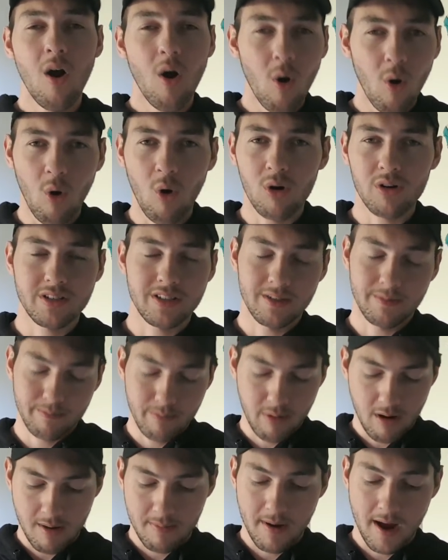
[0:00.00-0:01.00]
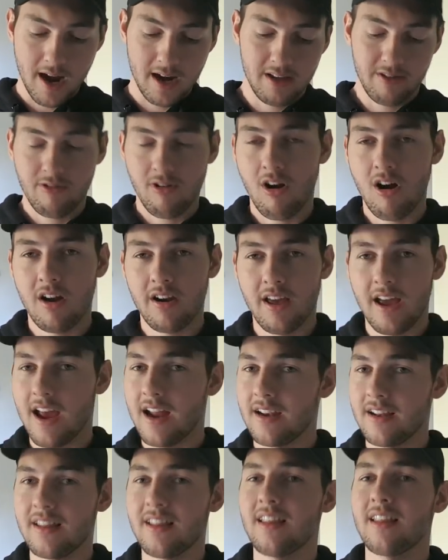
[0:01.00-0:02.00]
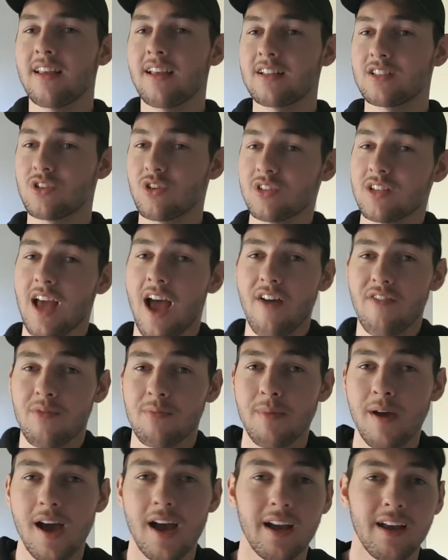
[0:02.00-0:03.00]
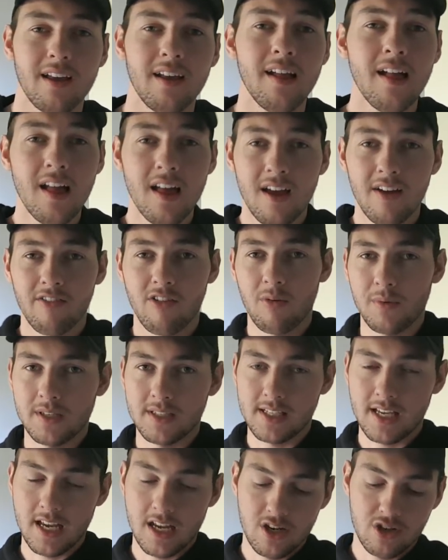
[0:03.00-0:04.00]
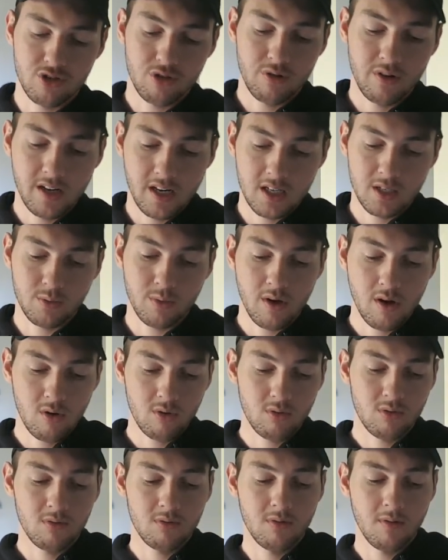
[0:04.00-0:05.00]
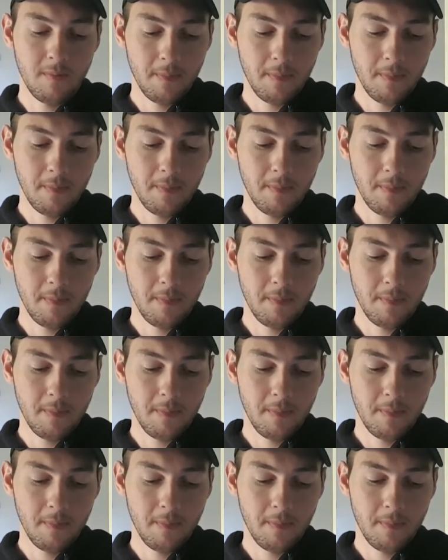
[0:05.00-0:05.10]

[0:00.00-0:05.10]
Awesome by Paddy Ryder, and it's good to have him back from his injury as well.